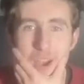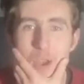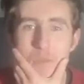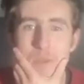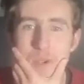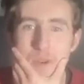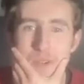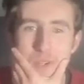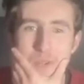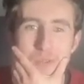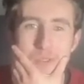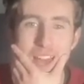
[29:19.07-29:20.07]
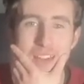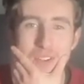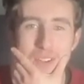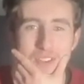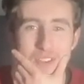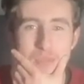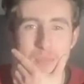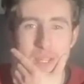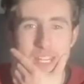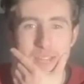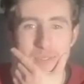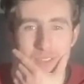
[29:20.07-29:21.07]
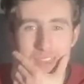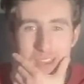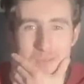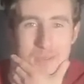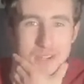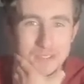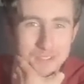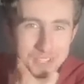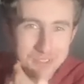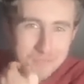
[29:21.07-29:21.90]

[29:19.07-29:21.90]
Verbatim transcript: hope you're cool and not super evil. That'd be a real